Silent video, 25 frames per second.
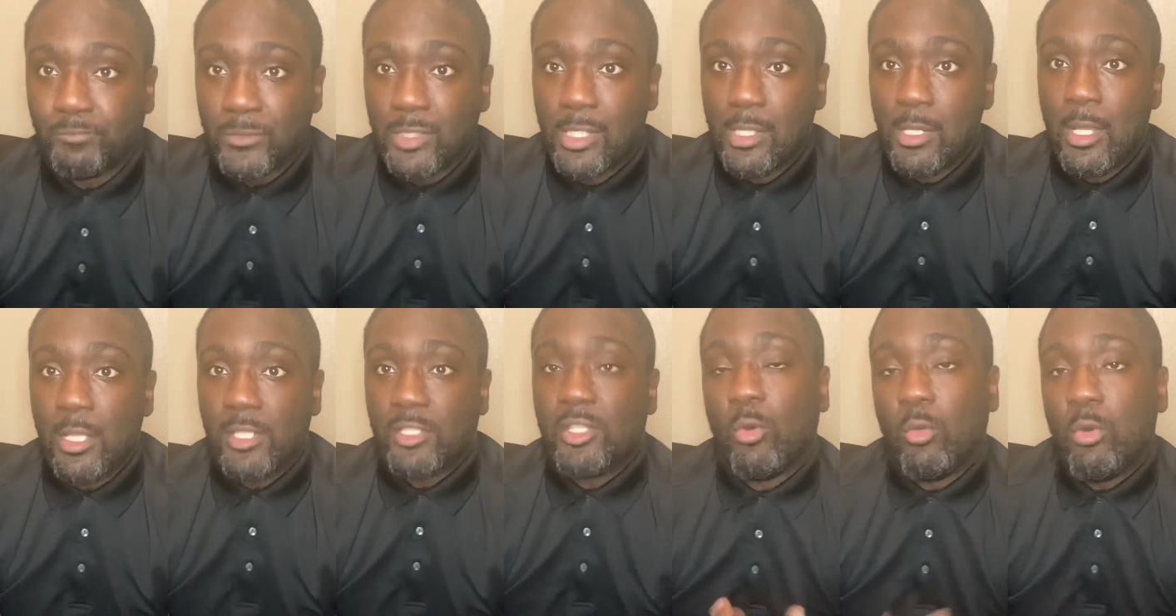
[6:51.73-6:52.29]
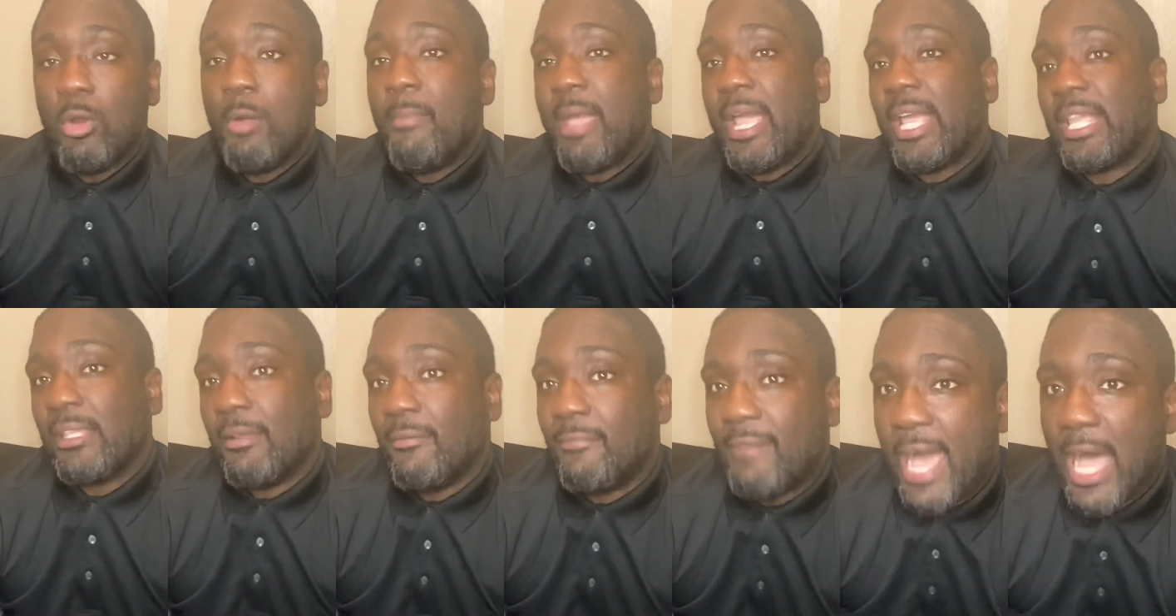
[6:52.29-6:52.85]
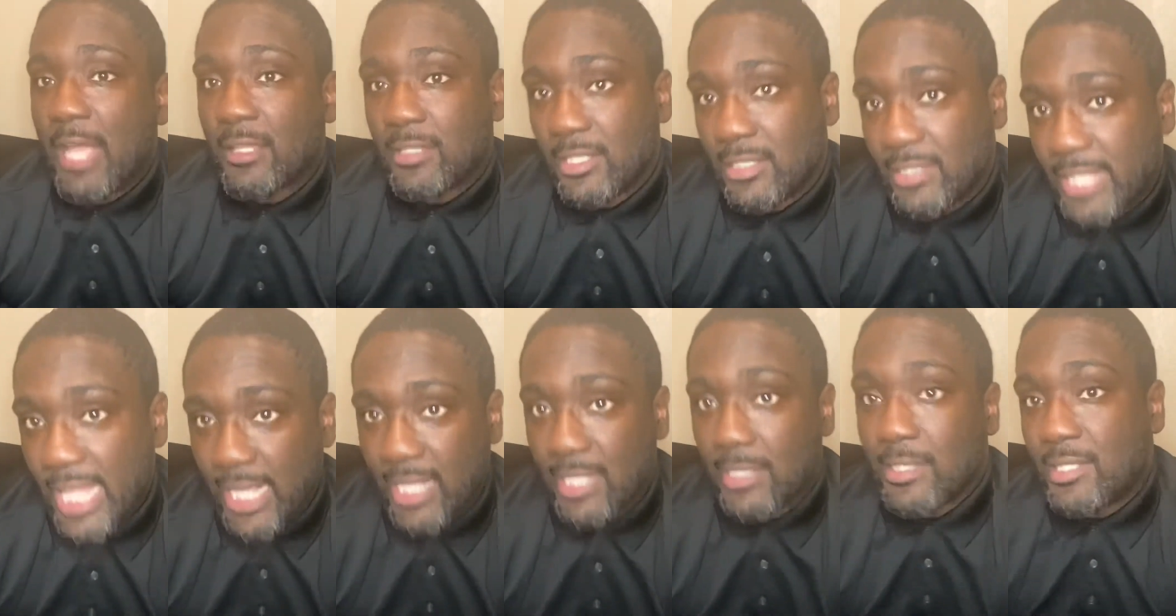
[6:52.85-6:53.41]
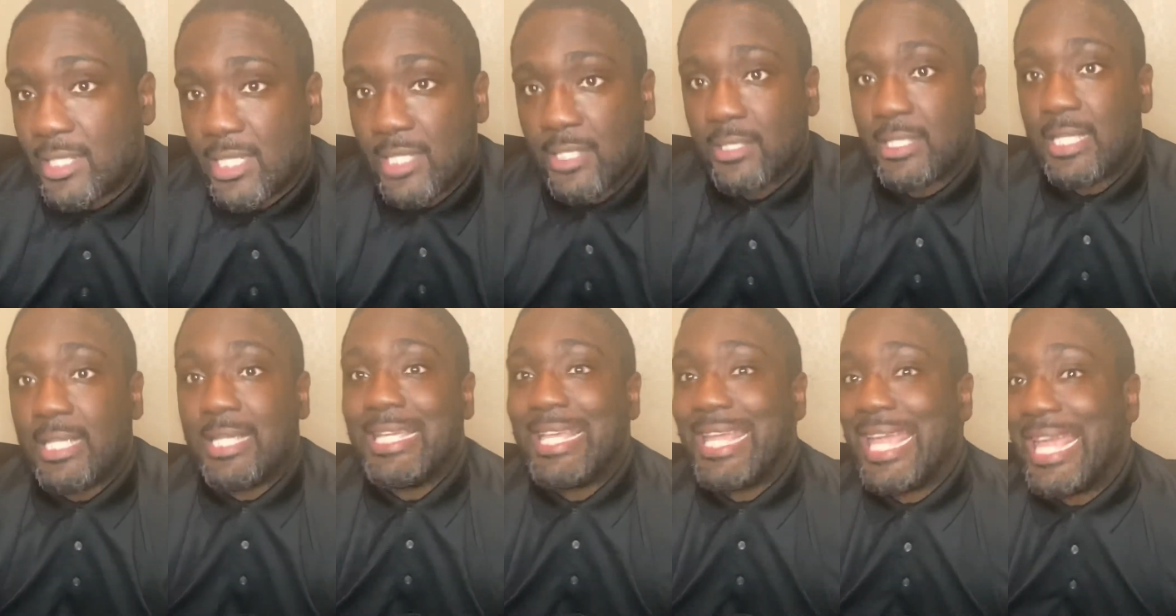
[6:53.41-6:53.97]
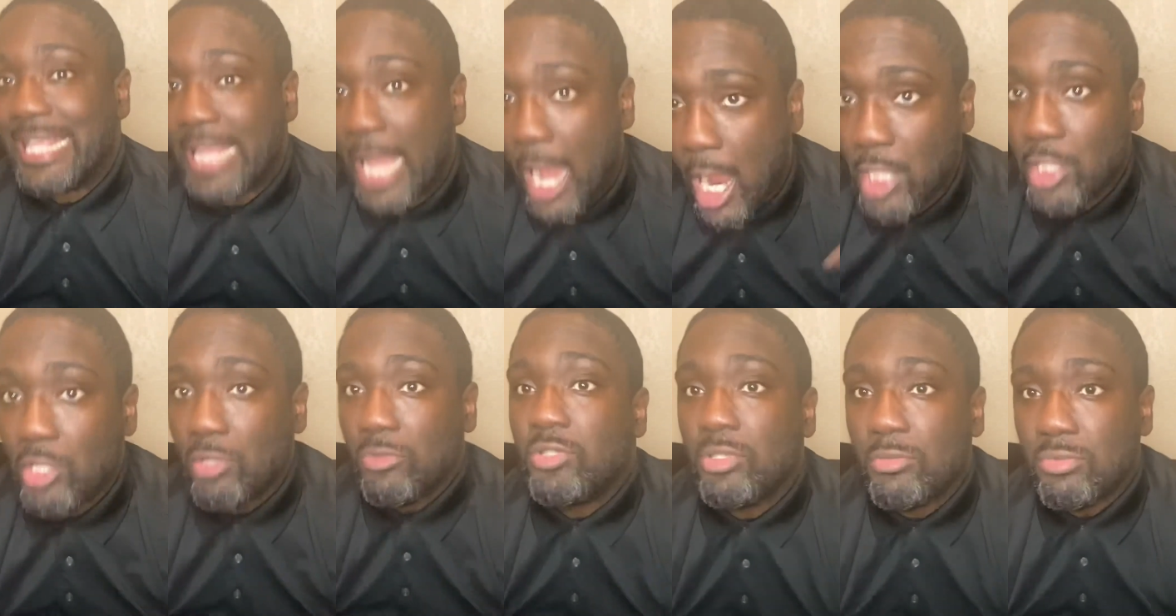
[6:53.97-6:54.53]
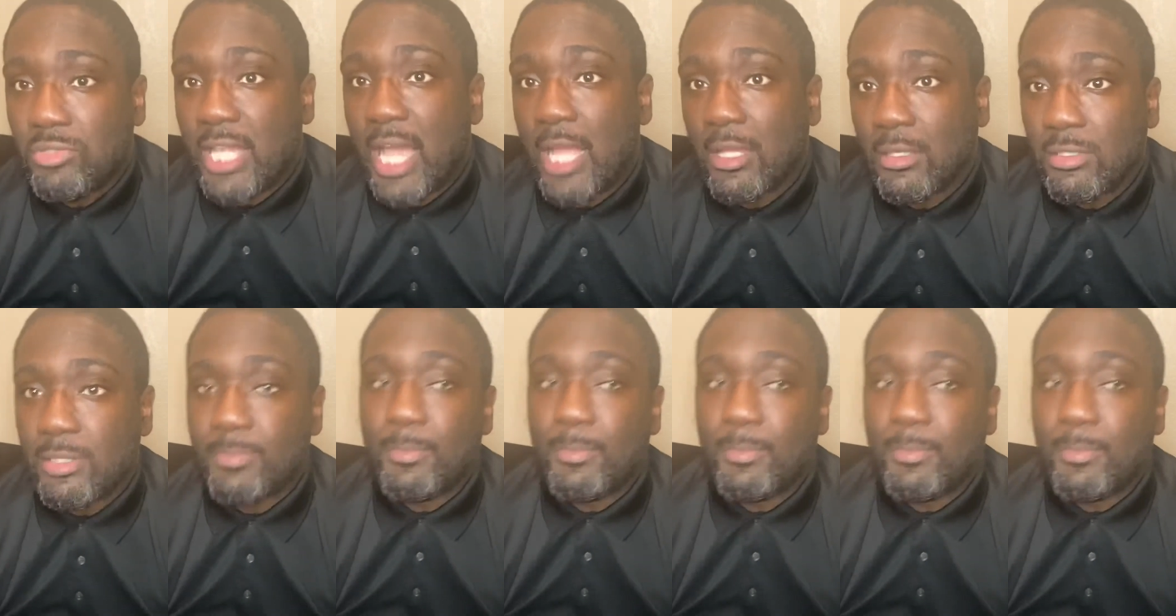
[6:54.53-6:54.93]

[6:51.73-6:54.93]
So we're making a vow to stay consistent in our YouTube channels,